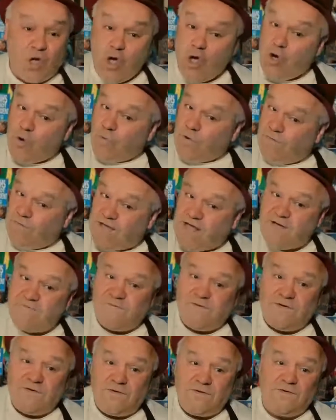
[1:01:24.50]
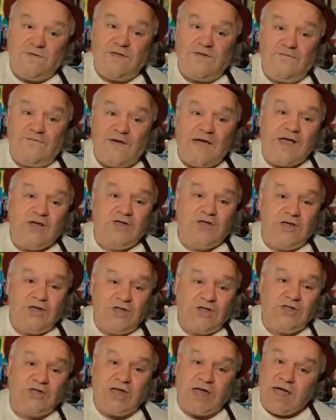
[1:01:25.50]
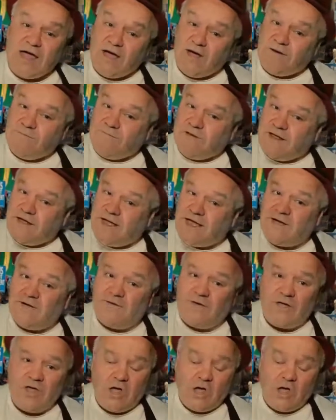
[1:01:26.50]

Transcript: Wherever you see fascists, shout 'em down.